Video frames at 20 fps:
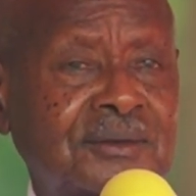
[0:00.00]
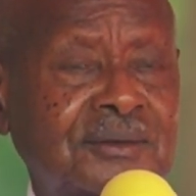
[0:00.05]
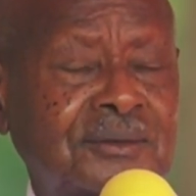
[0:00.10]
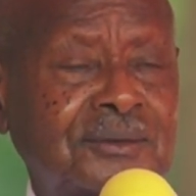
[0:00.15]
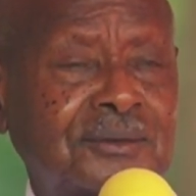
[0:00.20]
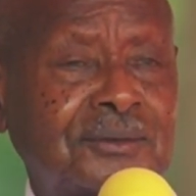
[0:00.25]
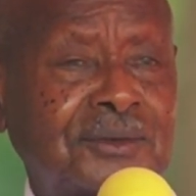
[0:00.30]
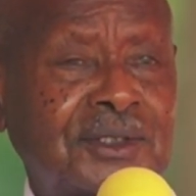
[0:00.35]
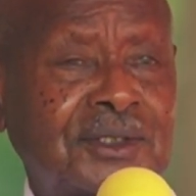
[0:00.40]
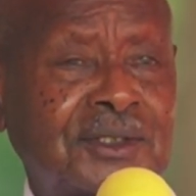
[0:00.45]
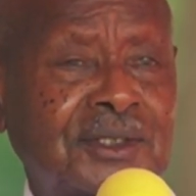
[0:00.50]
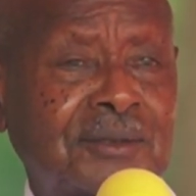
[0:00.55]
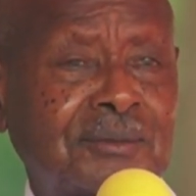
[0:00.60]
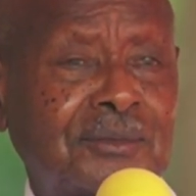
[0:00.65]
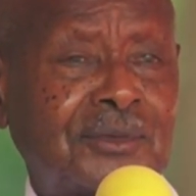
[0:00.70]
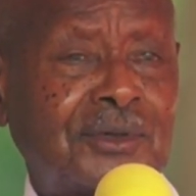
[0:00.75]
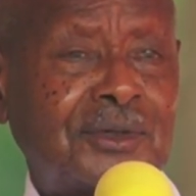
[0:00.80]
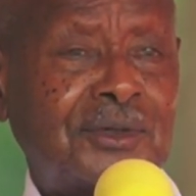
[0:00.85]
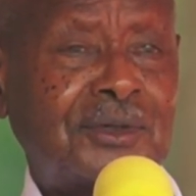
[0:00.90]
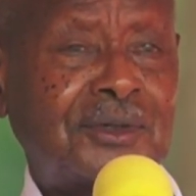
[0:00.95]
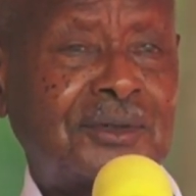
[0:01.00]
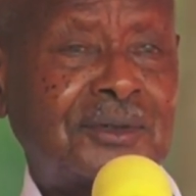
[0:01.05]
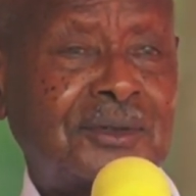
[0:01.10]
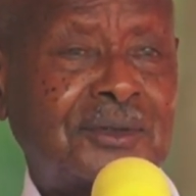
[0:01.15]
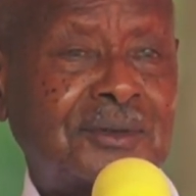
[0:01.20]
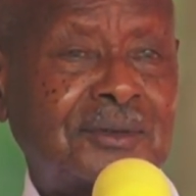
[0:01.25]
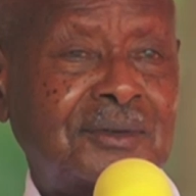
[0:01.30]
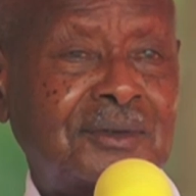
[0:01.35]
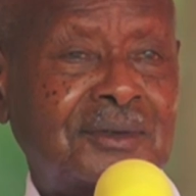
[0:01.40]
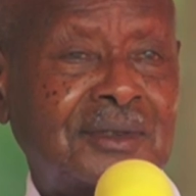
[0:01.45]
We, the more
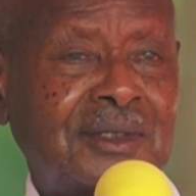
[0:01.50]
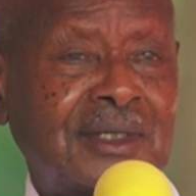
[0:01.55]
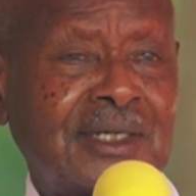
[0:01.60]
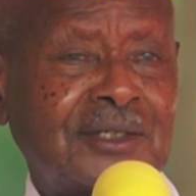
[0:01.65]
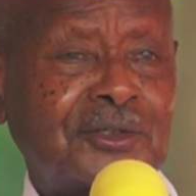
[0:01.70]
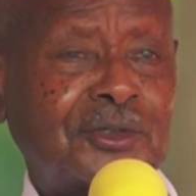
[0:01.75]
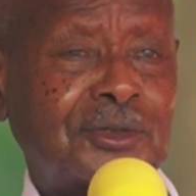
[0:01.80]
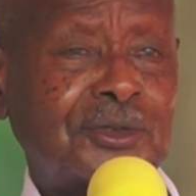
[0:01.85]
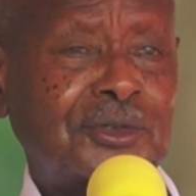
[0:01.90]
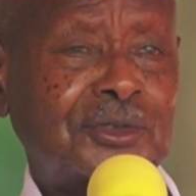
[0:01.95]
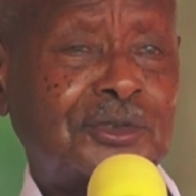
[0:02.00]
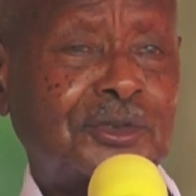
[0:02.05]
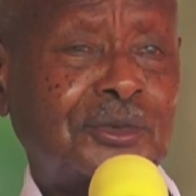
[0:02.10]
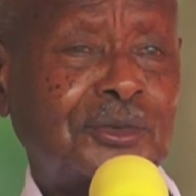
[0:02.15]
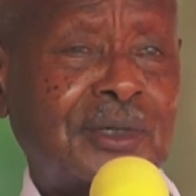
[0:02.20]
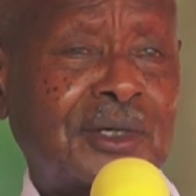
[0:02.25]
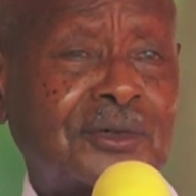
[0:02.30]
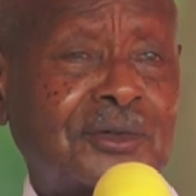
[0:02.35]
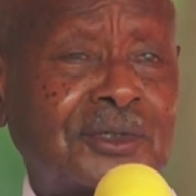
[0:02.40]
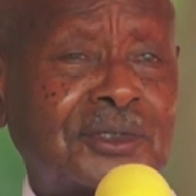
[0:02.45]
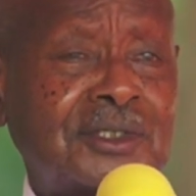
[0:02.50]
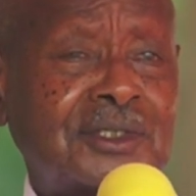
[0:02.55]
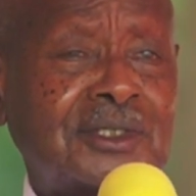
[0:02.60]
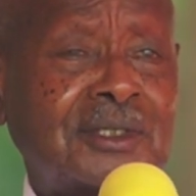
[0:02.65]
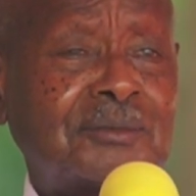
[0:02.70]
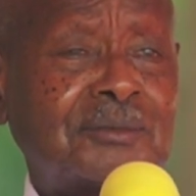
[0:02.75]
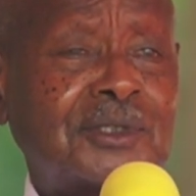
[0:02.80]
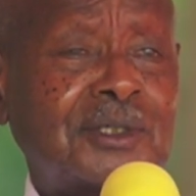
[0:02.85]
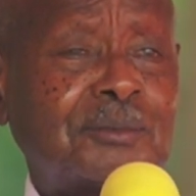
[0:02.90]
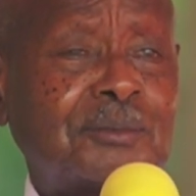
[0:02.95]
ideological, were calling
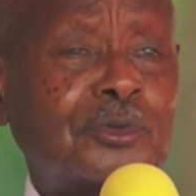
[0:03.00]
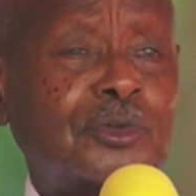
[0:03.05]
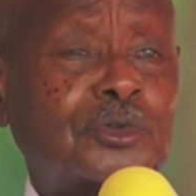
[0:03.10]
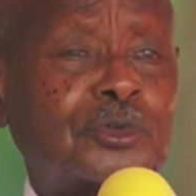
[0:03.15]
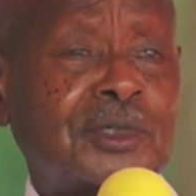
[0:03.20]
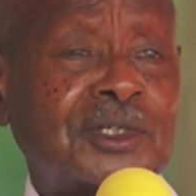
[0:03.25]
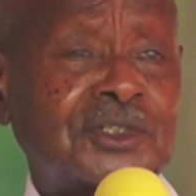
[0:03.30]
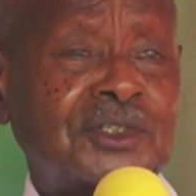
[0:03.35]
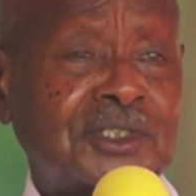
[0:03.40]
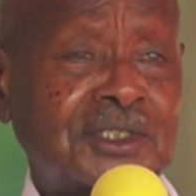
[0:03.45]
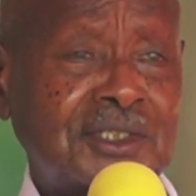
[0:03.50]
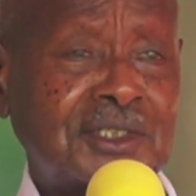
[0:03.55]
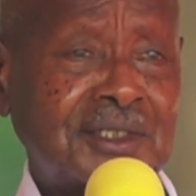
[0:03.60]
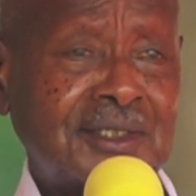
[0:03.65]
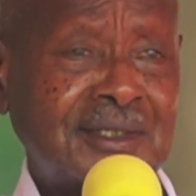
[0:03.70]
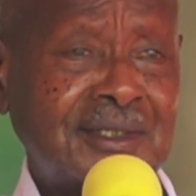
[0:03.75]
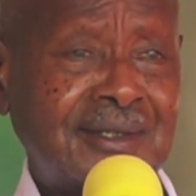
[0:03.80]
them the bourgeoisie.